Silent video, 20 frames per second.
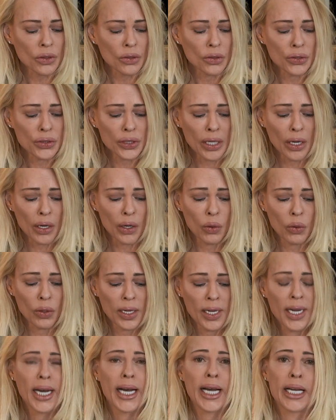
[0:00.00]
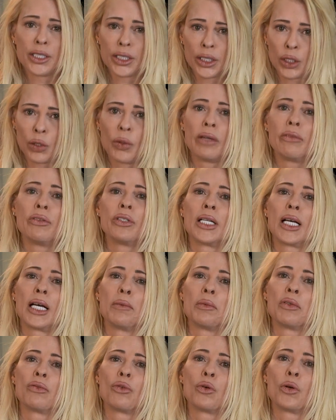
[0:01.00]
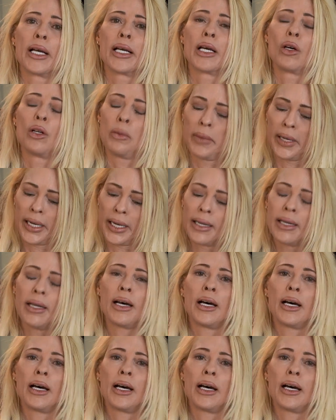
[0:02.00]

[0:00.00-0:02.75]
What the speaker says: So I do every night before I go to bed.